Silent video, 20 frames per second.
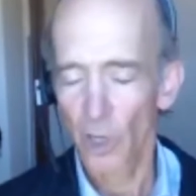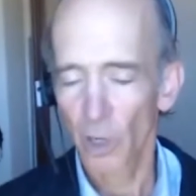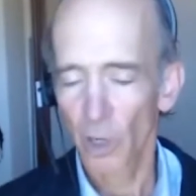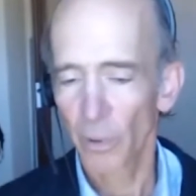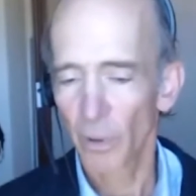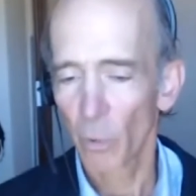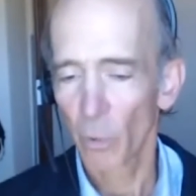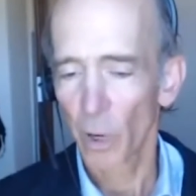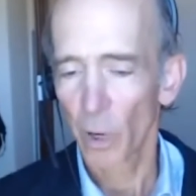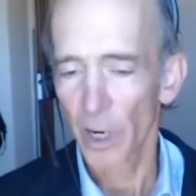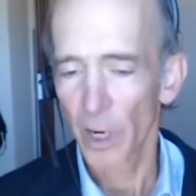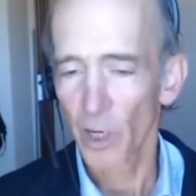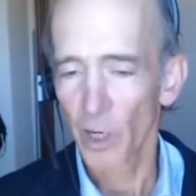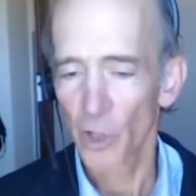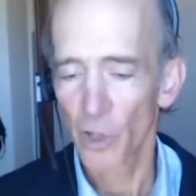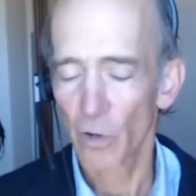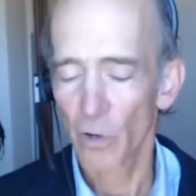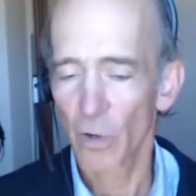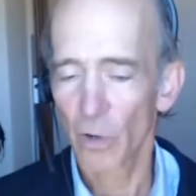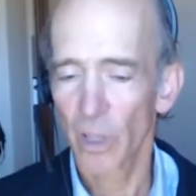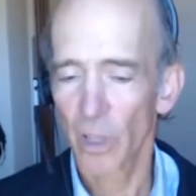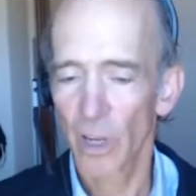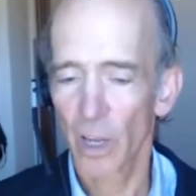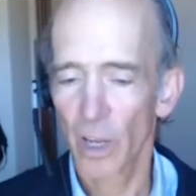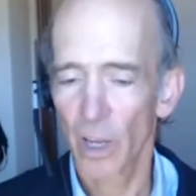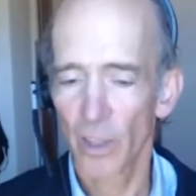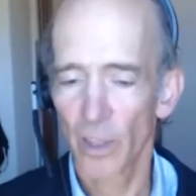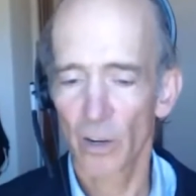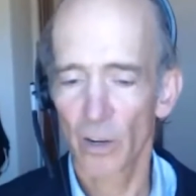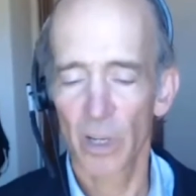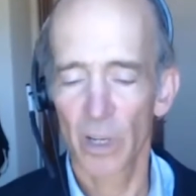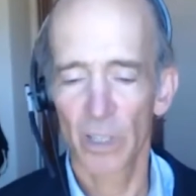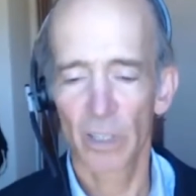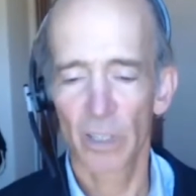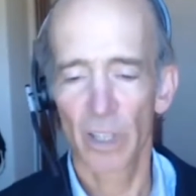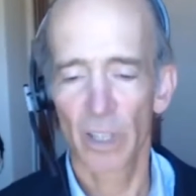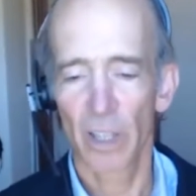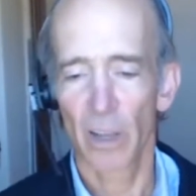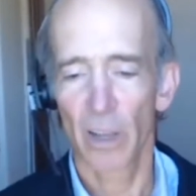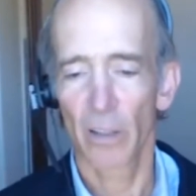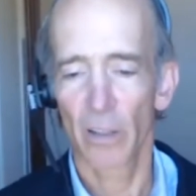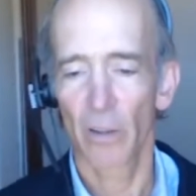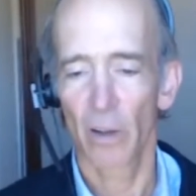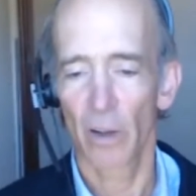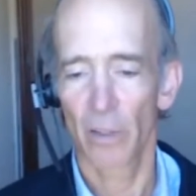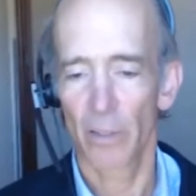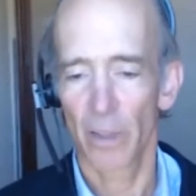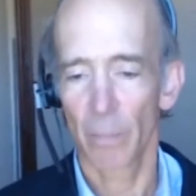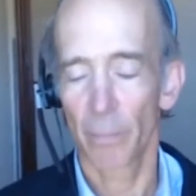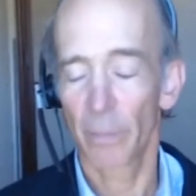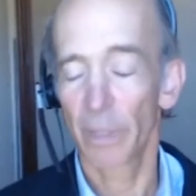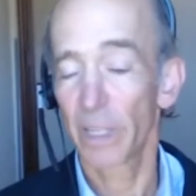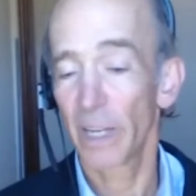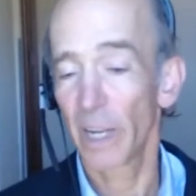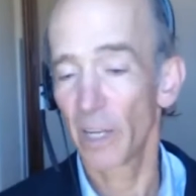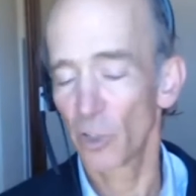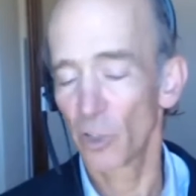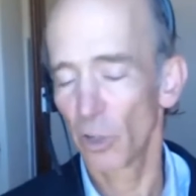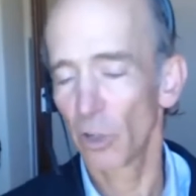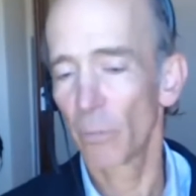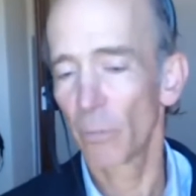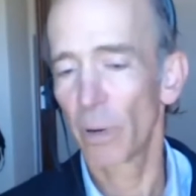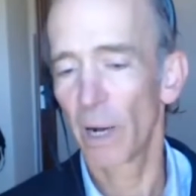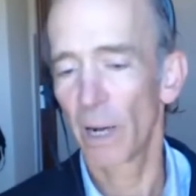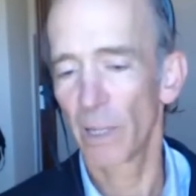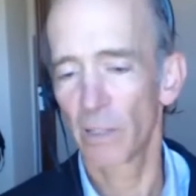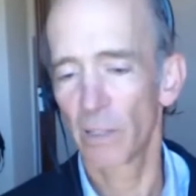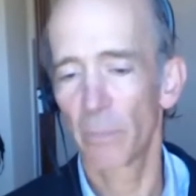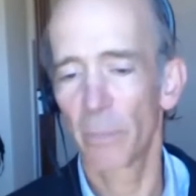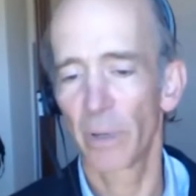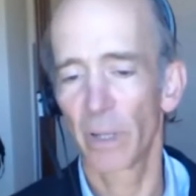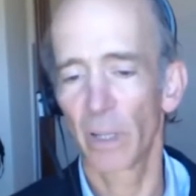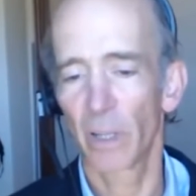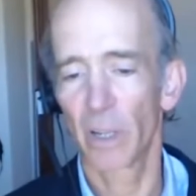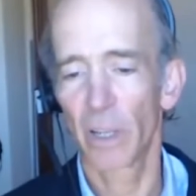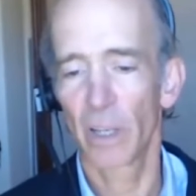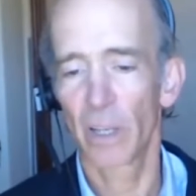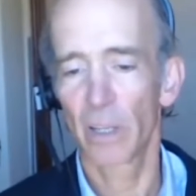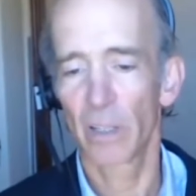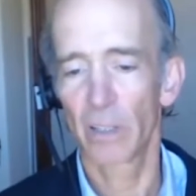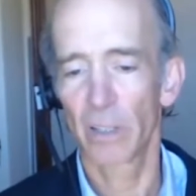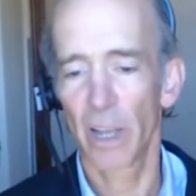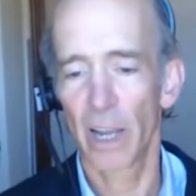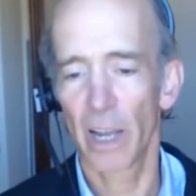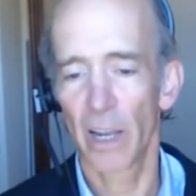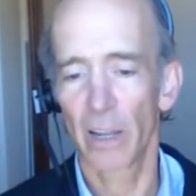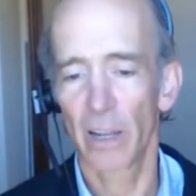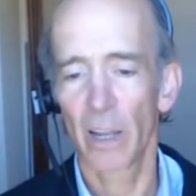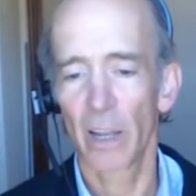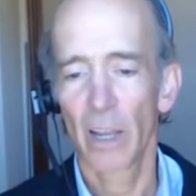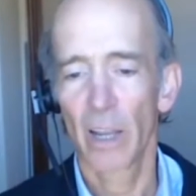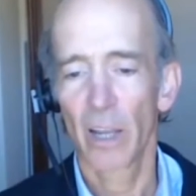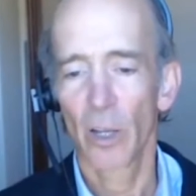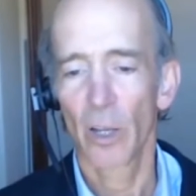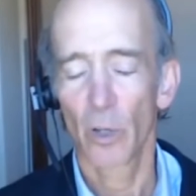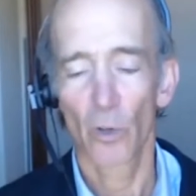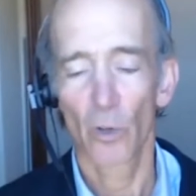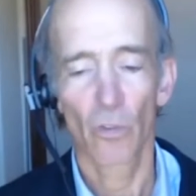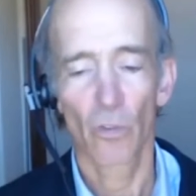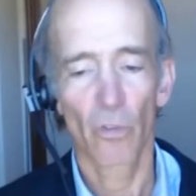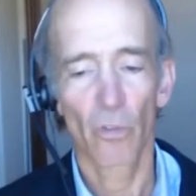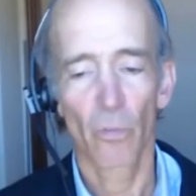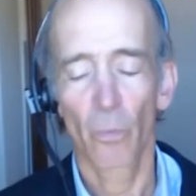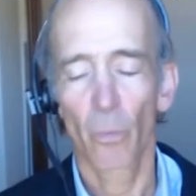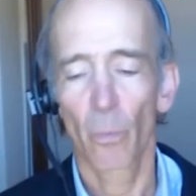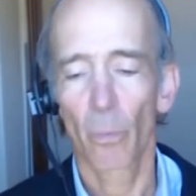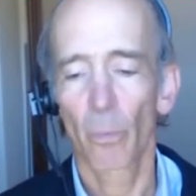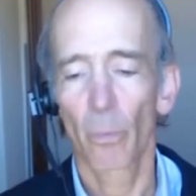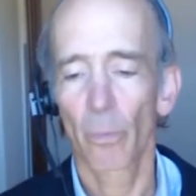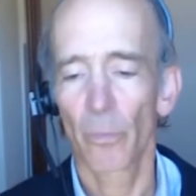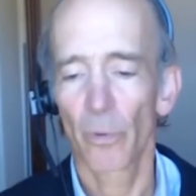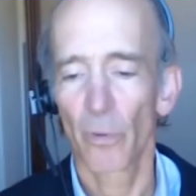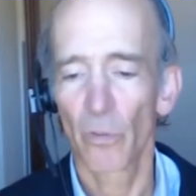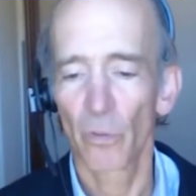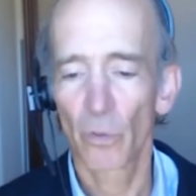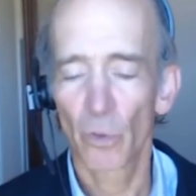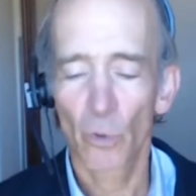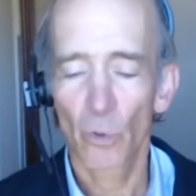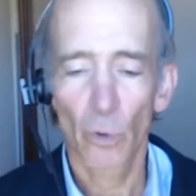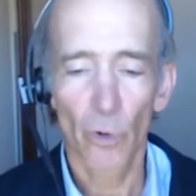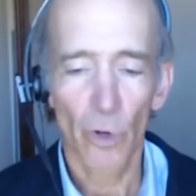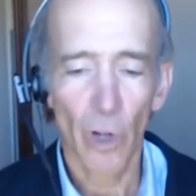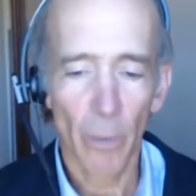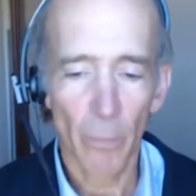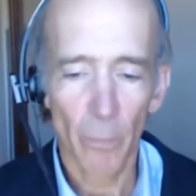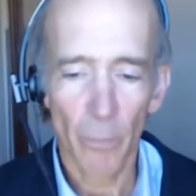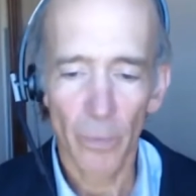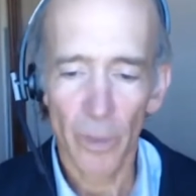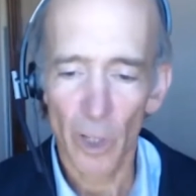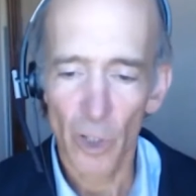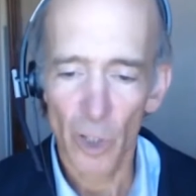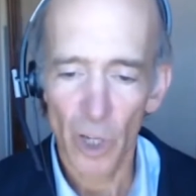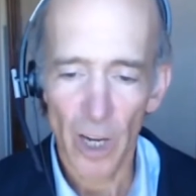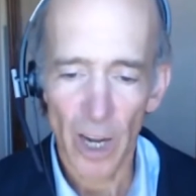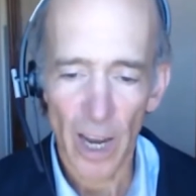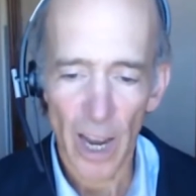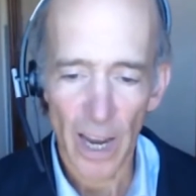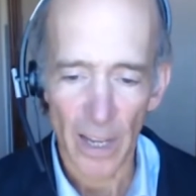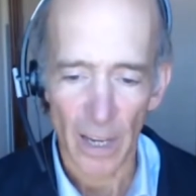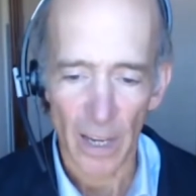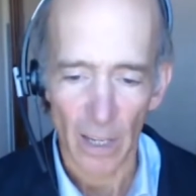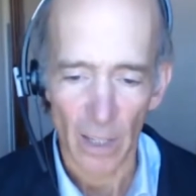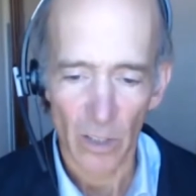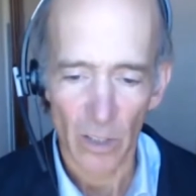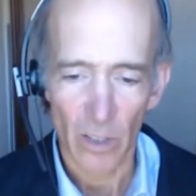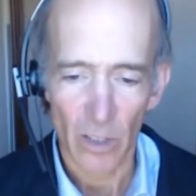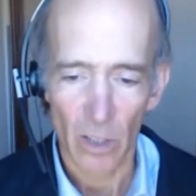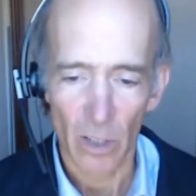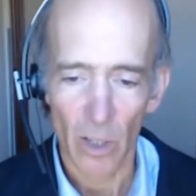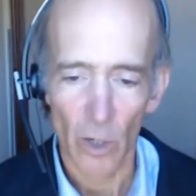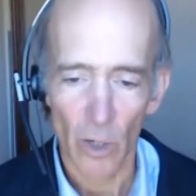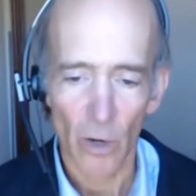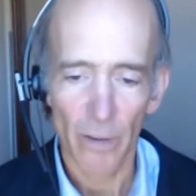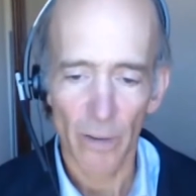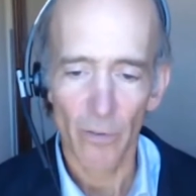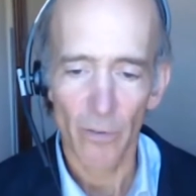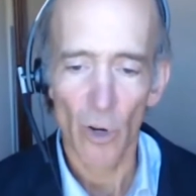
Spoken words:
could be one issue, and the other is the potential possibility is that you've screwed up the genetics. You have